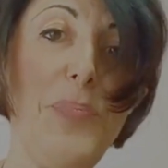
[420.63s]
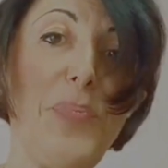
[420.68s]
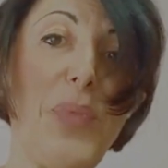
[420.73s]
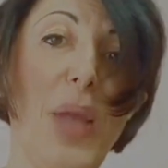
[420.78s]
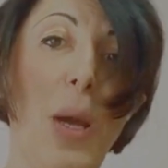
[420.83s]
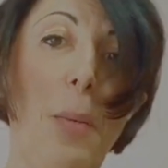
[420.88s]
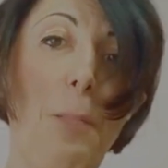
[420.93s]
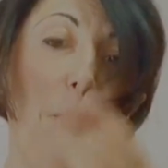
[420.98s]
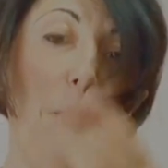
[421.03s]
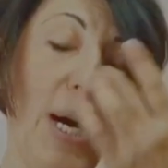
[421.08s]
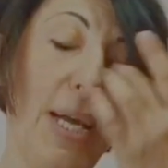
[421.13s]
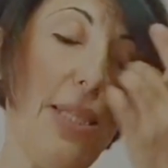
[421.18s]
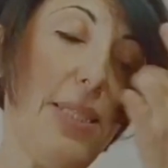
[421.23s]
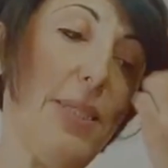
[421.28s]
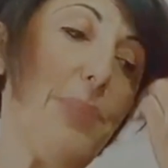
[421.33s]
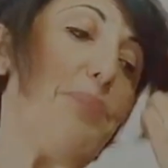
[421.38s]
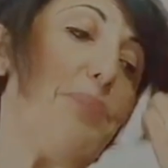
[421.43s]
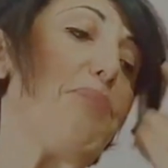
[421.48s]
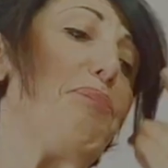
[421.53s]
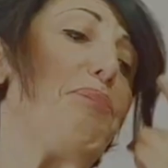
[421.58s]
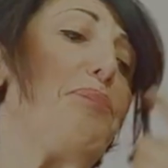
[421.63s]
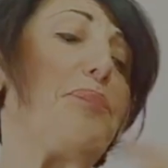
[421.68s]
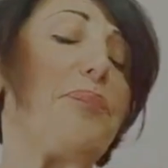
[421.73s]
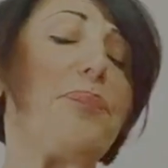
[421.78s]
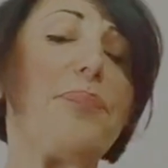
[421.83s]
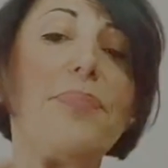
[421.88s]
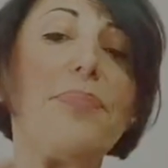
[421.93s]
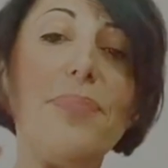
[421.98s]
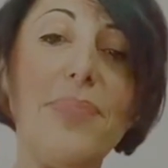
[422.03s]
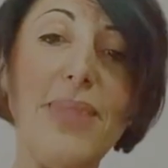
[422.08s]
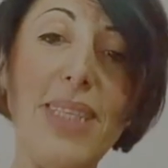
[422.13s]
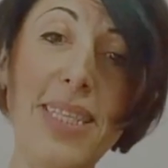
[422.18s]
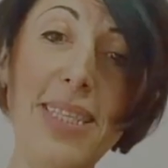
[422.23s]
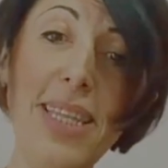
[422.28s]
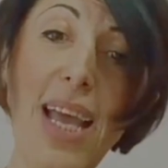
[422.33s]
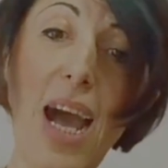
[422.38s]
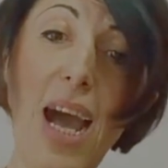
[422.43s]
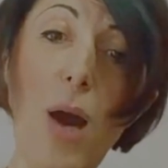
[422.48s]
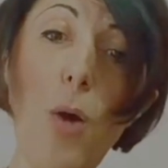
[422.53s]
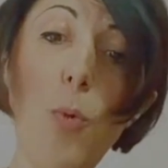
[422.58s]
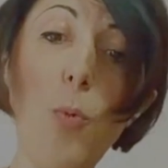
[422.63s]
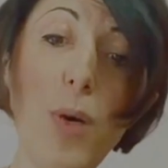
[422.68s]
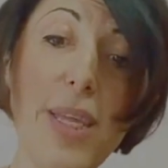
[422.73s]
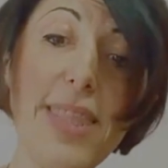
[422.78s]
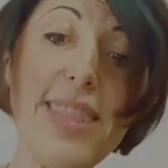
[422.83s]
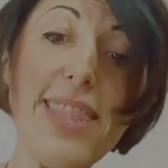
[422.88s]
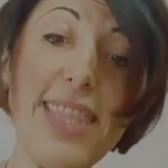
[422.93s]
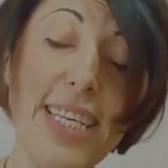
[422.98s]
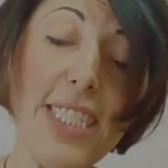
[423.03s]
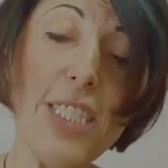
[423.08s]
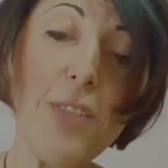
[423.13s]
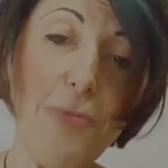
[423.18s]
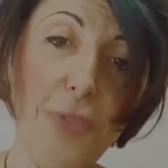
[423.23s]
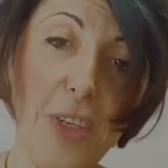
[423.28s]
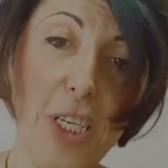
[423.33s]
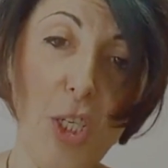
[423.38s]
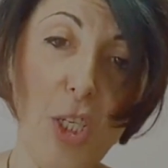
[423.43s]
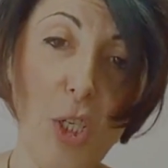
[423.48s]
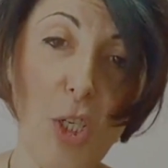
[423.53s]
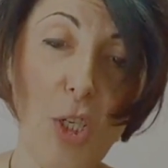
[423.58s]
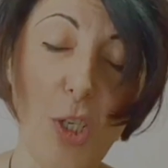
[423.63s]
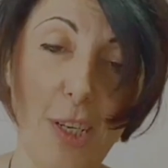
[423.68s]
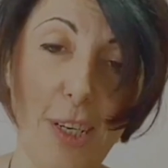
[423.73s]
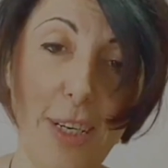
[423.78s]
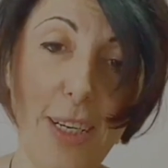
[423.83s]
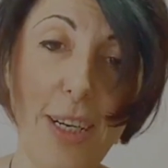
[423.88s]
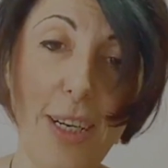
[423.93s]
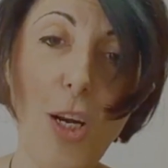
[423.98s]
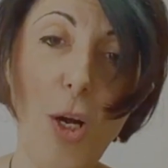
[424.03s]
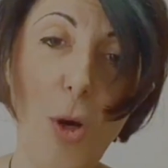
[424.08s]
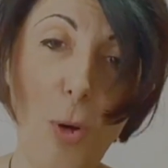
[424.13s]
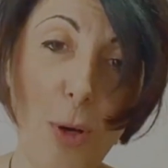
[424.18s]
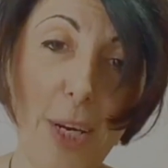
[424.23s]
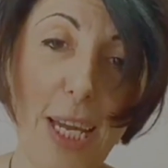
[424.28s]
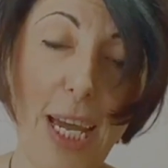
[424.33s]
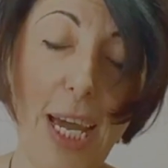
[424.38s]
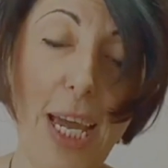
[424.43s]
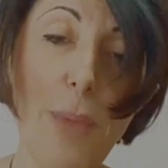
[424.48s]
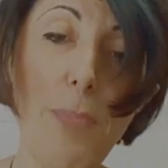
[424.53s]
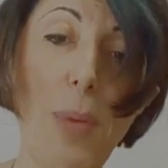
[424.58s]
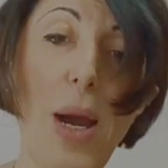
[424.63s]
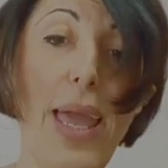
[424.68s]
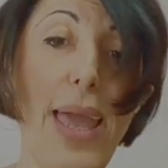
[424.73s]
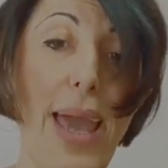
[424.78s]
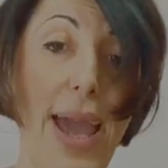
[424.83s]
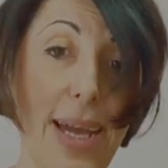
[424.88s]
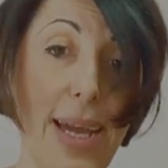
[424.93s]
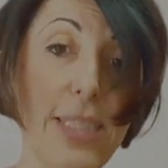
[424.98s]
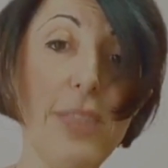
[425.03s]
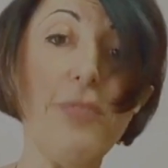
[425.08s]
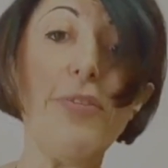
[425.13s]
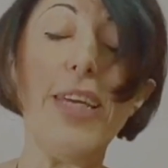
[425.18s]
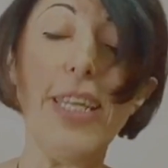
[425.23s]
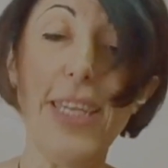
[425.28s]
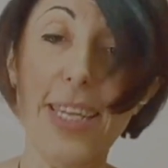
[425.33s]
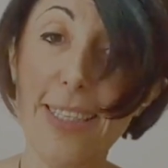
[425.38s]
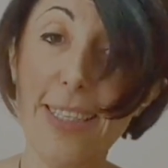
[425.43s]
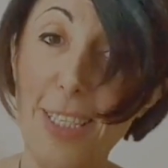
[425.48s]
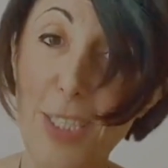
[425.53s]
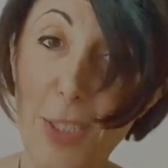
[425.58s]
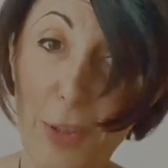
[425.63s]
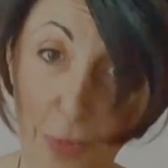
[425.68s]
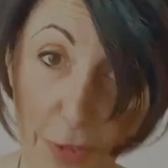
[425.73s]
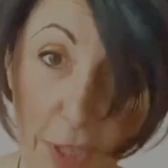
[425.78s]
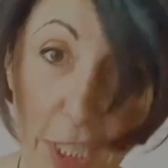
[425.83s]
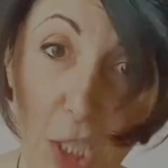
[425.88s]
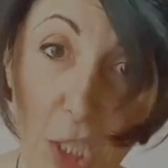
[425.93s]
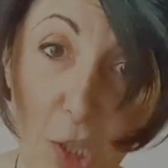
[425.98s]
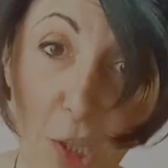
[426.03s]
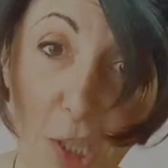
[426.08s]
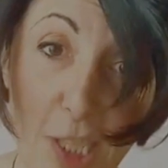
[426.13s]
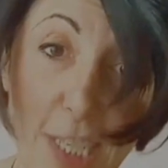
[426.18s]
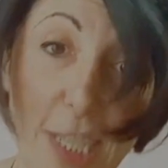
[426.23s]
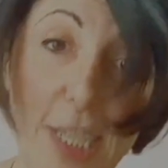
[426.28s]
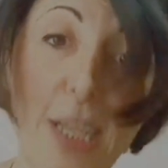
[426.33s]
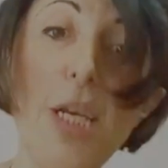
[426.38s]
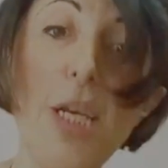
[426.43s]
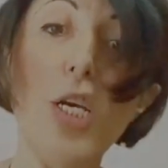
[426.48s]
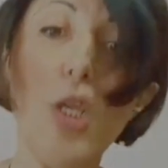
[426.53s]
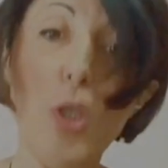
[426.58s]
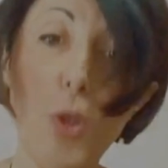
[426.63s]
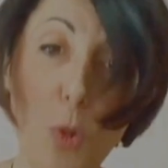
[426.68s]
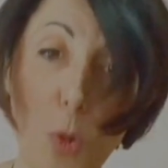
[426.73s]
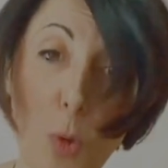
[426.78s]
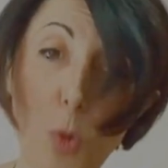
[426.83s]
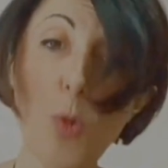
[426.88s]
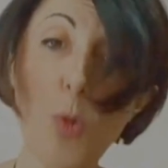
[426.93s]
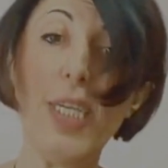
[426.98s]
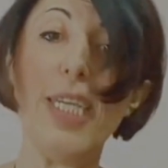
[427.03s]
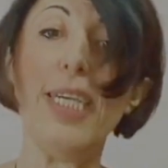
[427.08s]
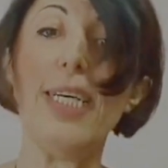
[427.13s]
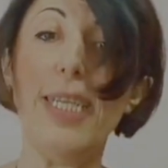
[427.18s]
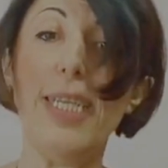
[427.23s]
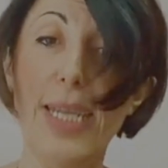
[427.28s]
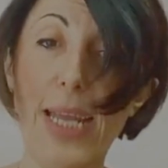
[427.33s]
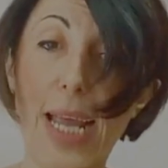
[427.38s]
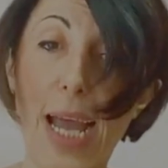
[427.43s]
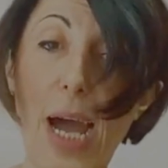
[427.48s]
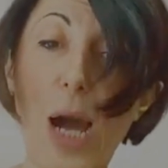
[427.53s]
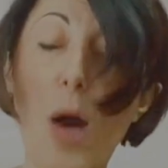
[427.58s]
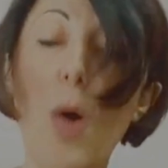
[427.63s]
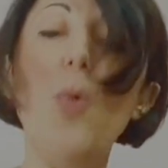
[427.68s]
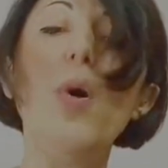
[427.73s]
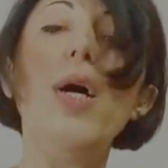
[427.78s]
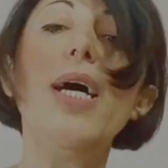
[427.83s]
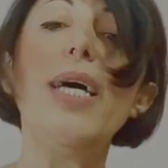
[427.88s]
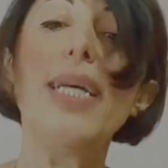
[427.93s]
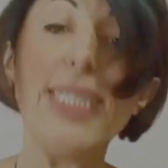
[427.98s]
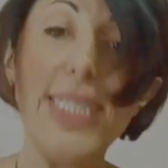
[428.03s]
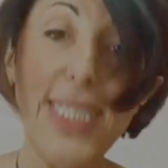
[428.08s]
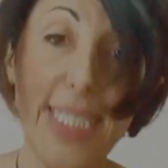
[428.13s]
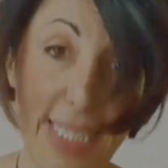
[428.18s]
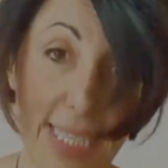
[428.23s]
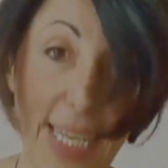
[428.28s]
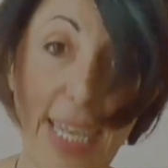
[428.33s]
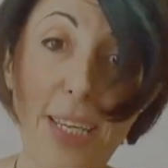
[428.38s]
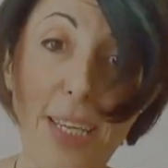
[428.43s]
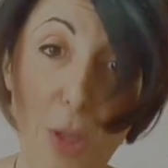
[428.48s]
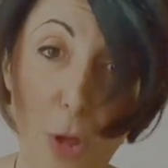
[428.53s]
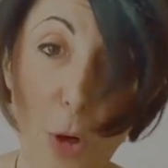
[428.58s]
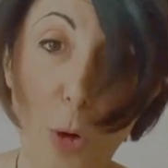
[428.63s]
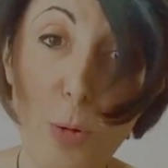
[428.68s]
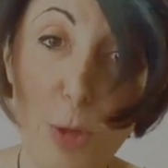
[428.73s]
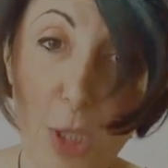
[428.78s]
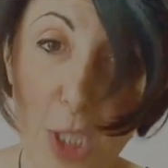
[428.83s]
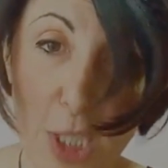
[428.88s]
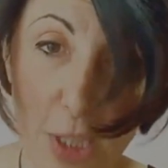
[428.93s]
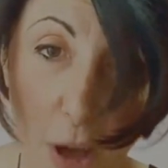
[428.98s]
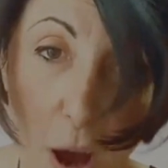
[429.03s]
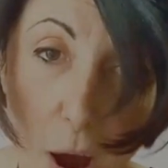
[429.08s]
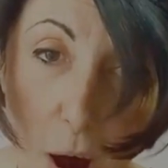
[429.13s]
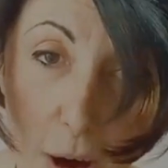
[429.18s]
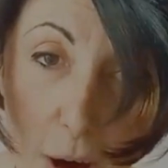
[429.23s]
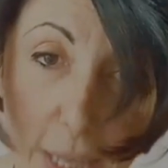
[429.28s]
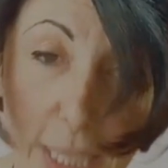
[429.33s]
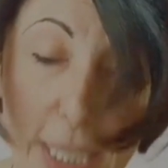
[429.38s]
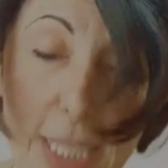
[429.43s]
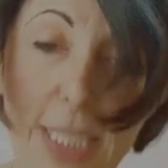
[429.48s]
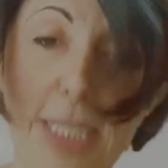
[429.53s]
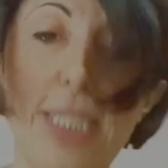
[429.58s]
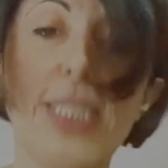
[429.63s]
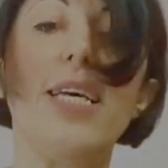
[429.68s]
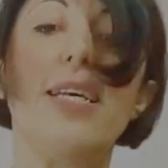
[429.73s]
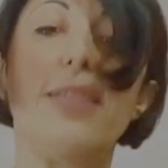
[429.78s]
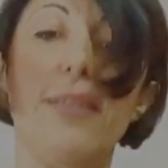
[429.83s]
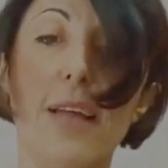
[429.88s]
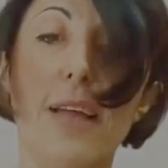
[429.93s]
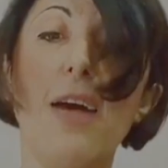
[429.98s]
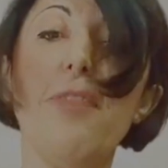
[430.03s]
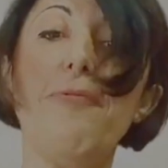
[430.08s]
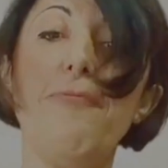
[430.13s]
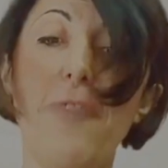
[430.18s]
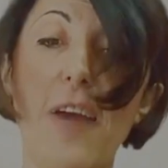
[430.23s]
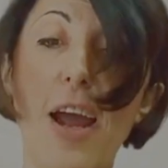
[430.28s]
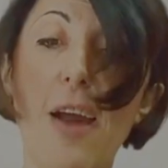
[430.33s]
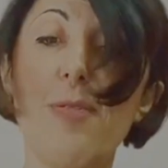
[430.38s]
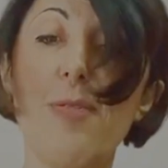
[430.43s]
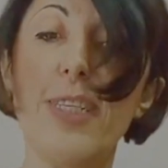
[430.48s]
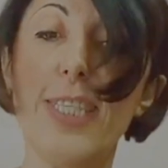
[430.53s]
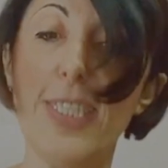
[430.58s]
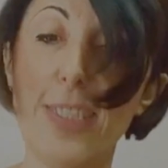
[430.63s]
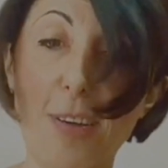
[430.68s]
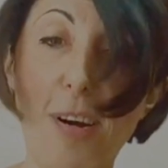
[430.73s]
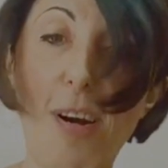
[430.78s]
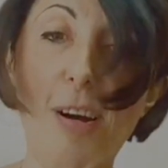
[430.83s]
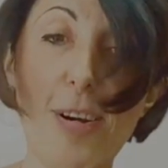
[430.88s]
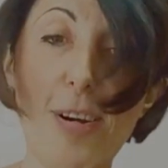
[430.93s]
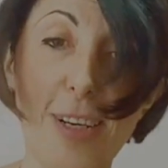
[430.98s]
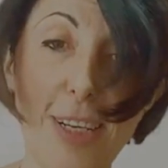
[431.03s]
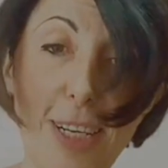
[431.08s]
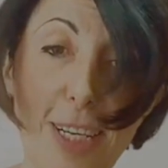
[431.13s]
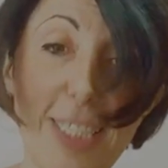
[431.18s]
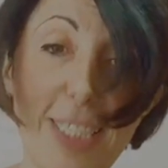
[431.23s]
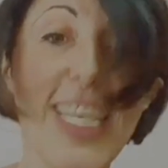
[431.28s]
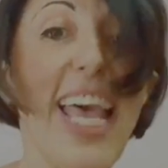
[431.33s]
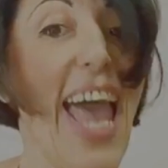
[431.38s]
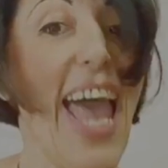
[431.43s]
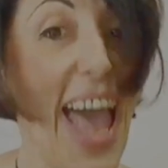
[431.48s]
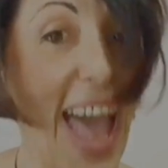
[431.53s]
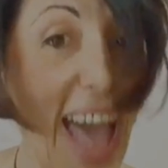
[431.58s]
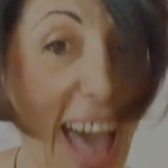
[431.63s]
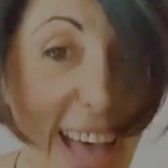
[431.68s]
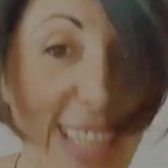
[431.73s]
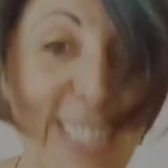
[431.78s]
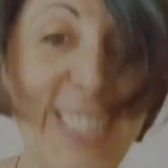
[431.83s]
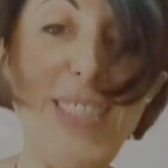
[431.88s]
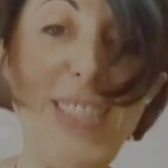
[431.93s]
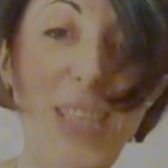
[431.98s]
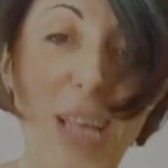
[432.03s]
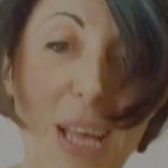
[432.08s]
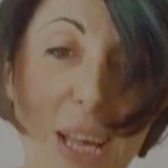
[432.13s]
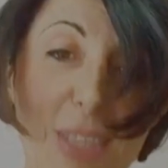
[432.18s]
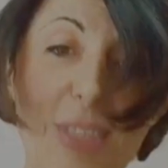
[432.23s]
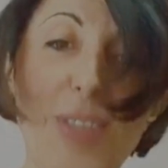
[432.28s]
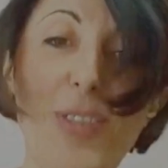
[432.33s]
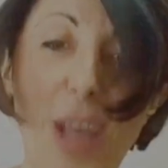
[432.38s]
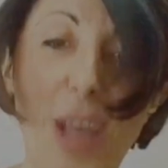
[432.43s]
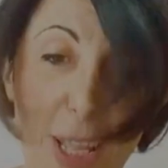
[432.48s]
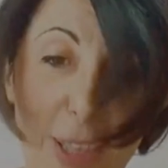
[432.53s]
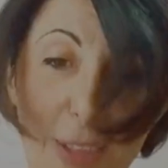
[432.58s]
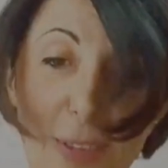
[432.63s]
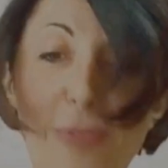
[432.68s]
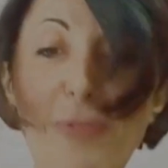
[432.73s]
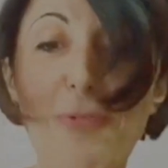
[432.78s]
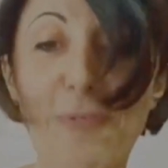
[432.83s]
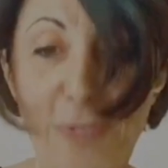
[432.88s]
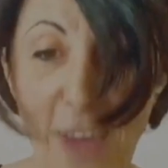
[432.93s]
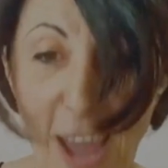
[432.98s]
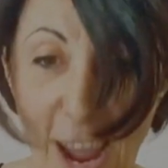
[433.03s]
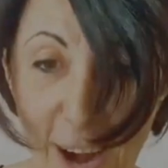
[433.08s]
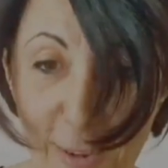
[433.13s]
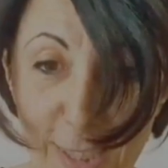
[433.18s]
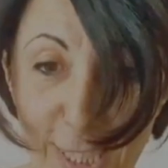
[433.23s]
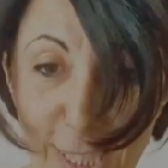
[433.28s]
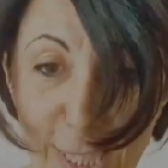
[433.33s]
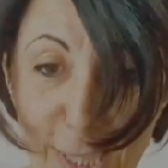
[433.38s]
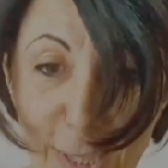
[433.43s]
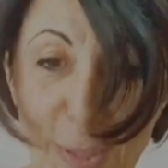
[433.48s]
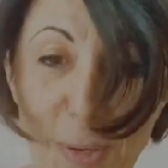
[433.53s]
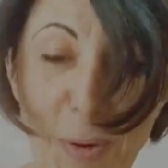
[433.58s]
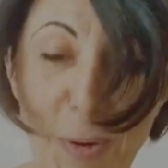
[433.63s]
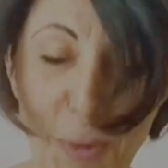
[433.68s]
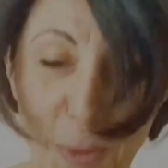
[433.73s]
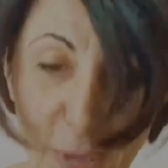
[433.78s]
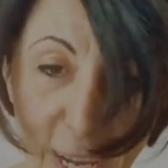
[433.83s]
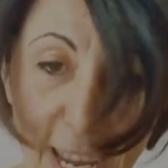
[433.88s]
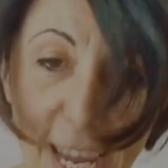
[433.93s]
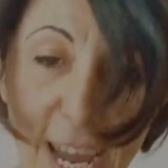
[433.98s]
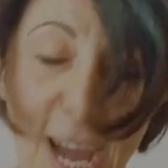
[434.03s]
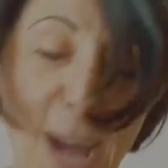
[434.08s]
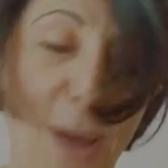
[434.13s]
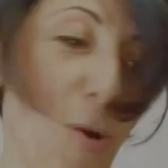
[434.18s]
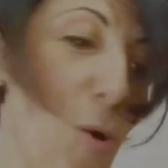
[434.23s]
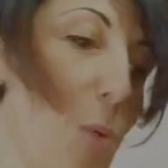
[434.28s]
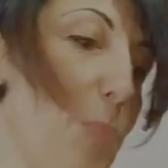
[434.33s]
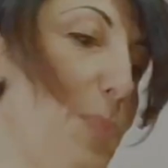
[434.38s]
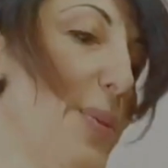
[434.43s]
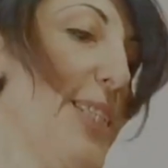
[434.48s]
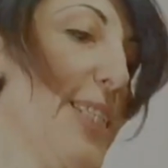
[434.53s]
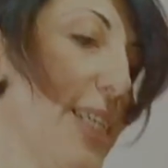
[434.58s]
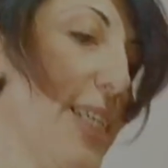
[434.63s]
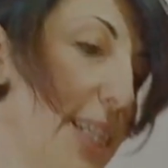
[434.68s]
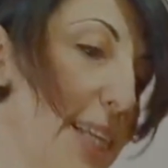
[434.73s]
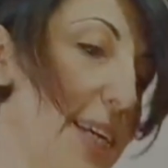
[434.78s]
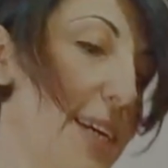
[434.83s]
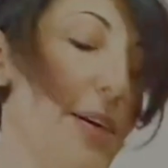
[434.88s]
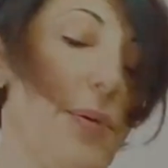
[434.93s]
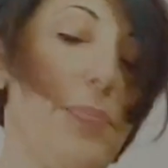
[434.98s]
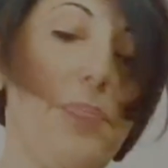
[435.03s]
But now with this feature, okay, by activating this feature, you can now detect those targets, non-ferrous targets, as non-ferrous. Okay, I hope it's clear.